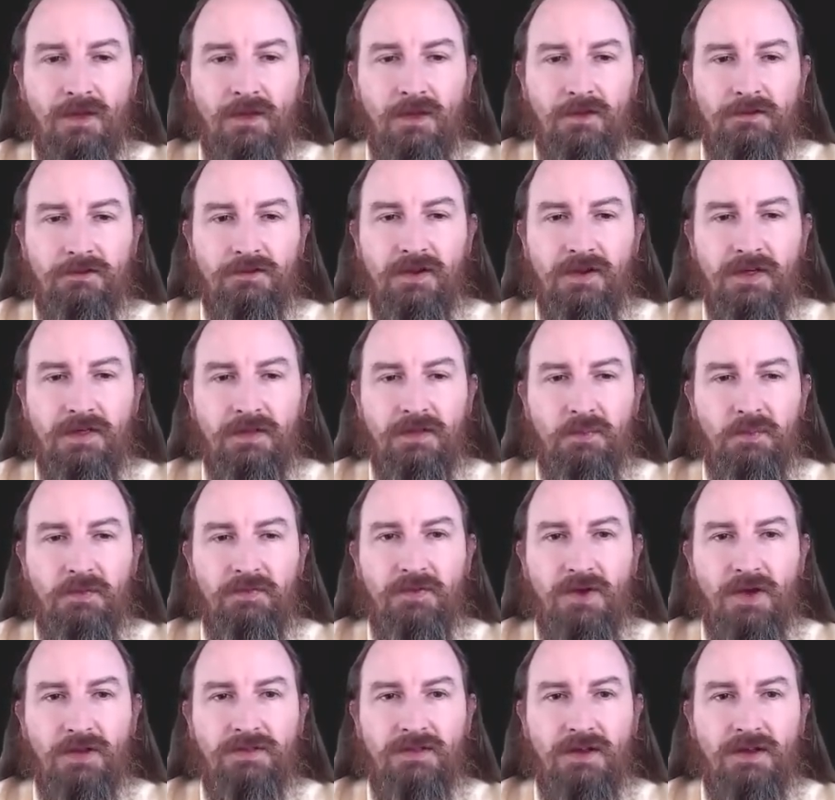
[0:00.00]
So now that
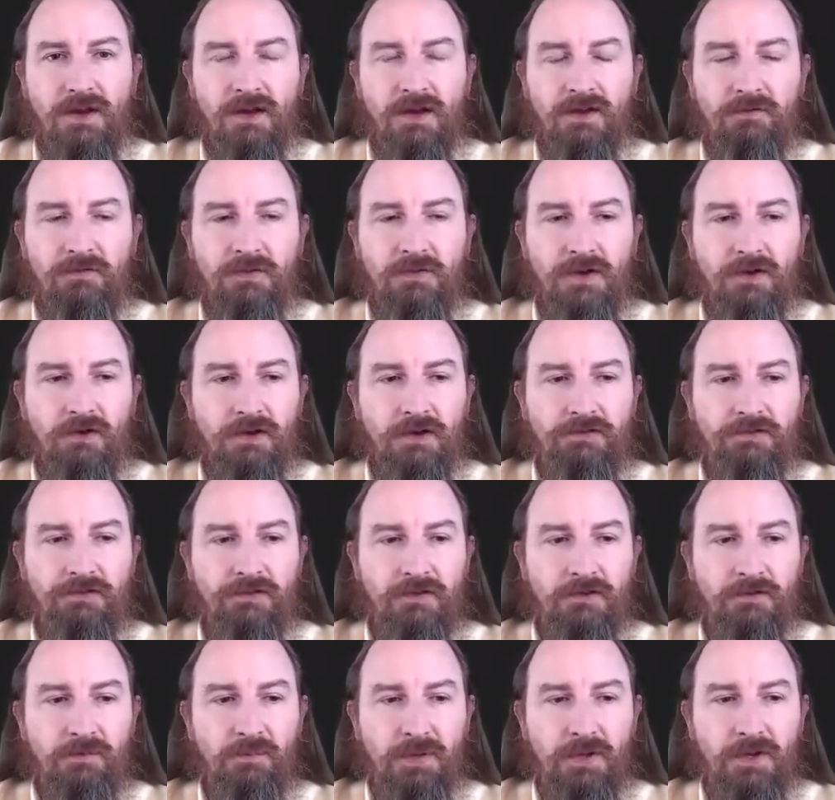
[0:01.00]
we've got that
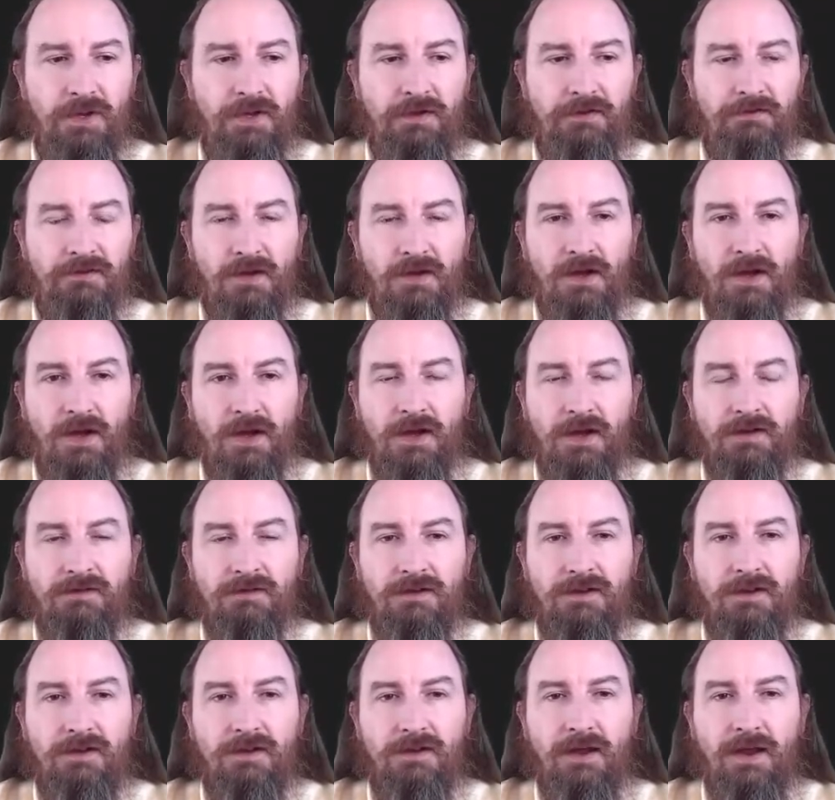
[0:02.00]
configuration in place, I
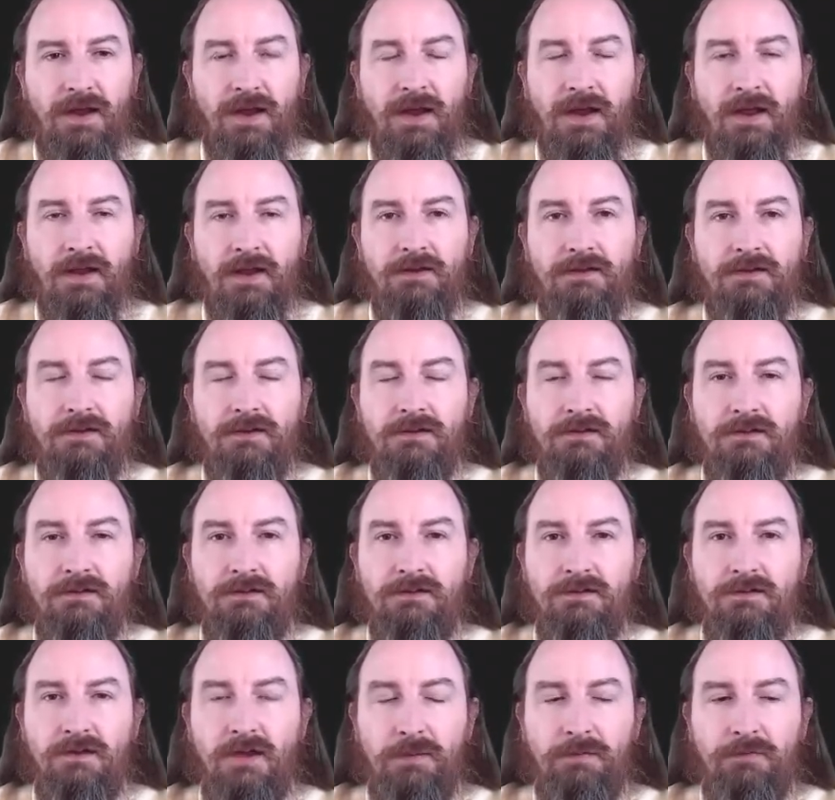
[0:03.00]
did add
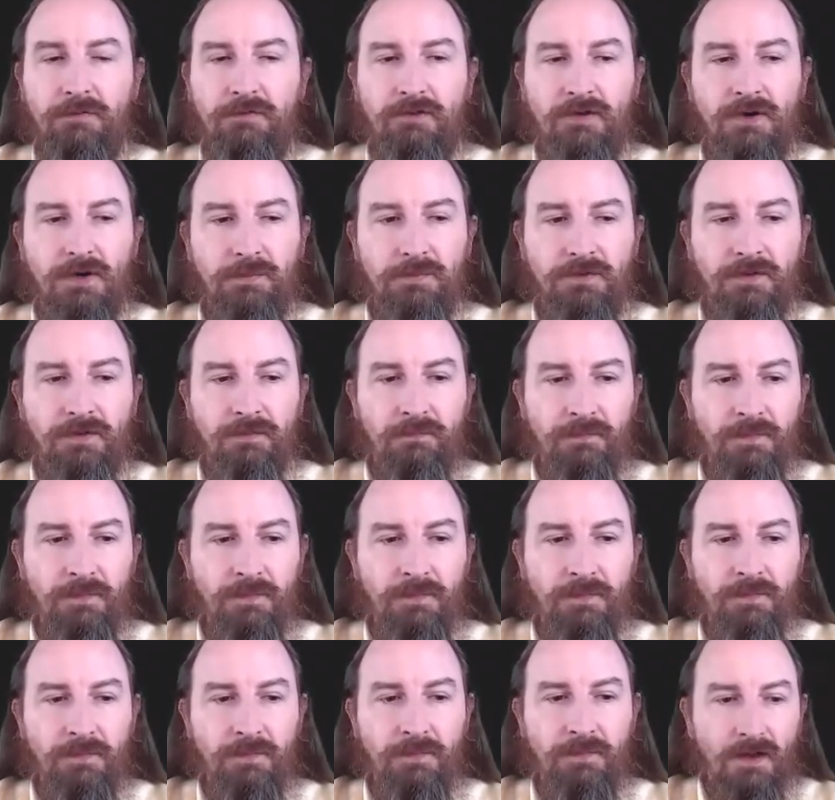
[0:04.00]
TypeScript.
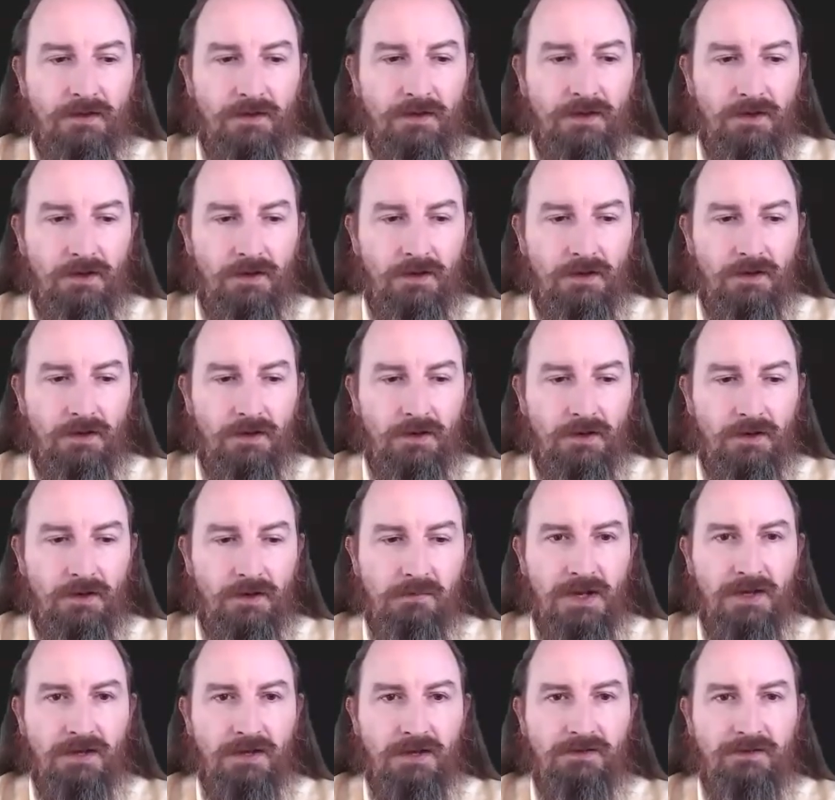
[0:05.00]
Now here in my
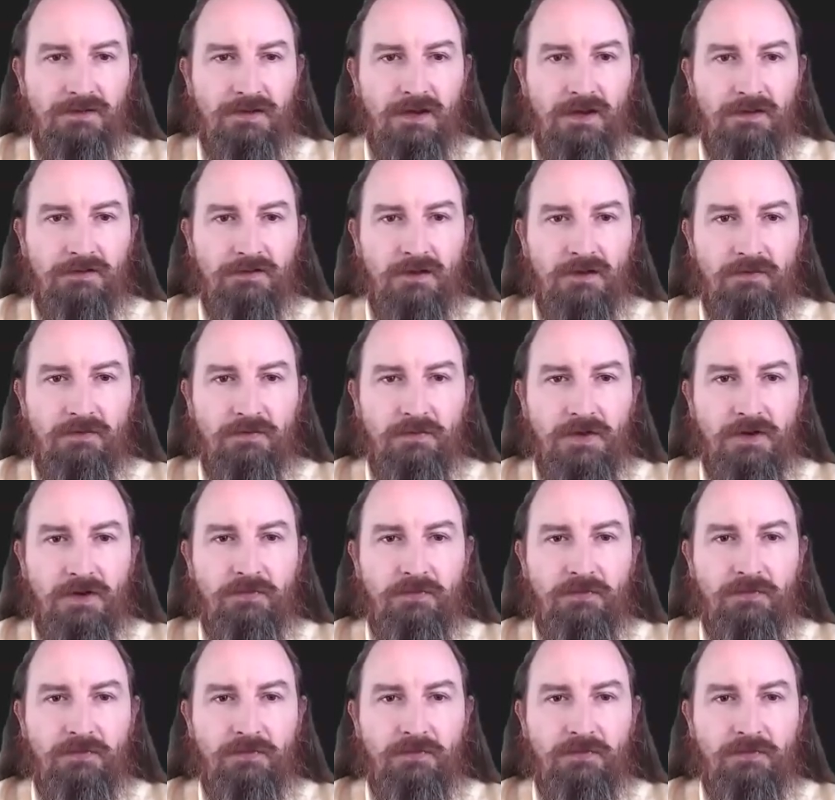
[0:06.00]
main tsconfig